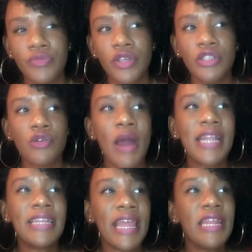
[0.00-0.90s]
So I
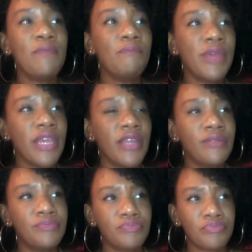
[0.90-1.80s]
dated men
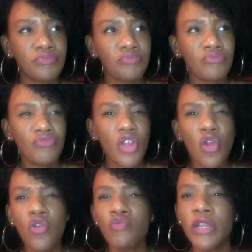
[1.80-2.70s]

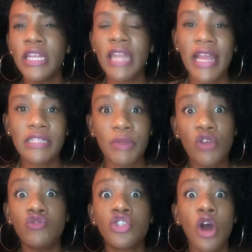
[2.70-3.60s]
who really liked me,
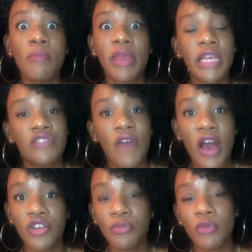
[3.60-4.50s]
who saw me as
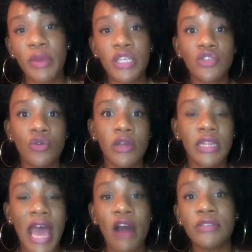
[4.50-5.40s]
valuable based on
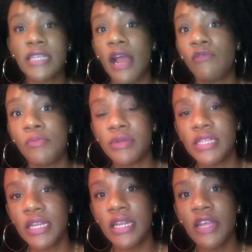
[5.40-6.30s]
the outside
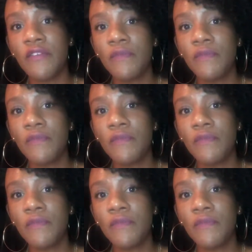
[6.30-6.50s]
representative.